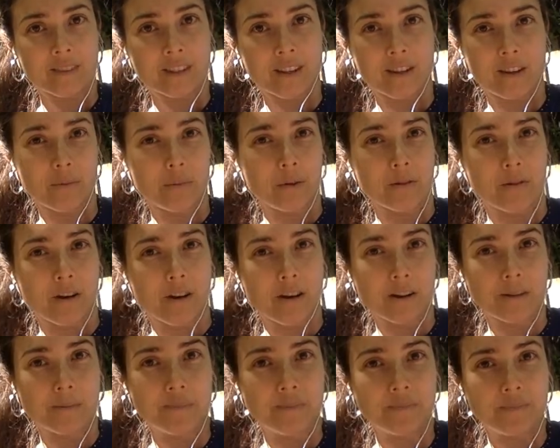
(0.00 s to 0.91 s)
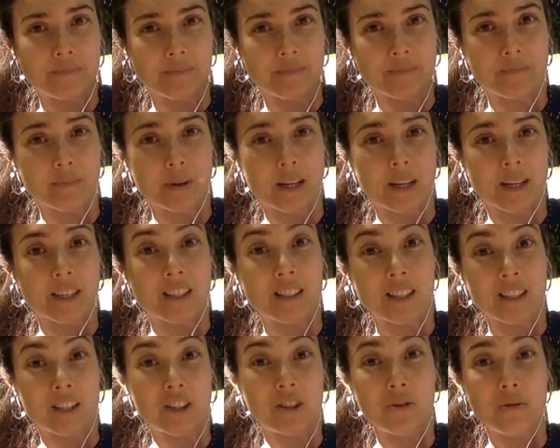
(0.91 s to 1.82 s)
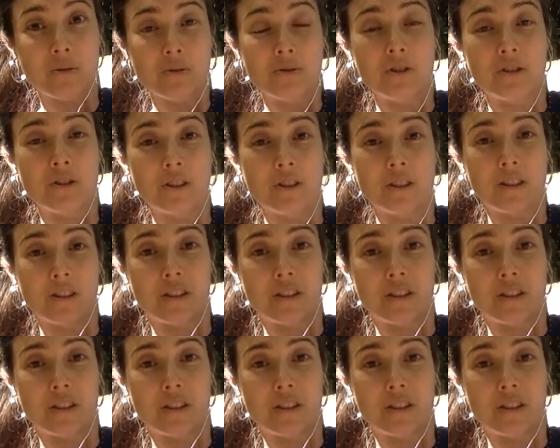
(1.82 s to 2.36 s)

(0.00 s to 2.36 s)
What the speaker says: Could be wrong. But it's a huge,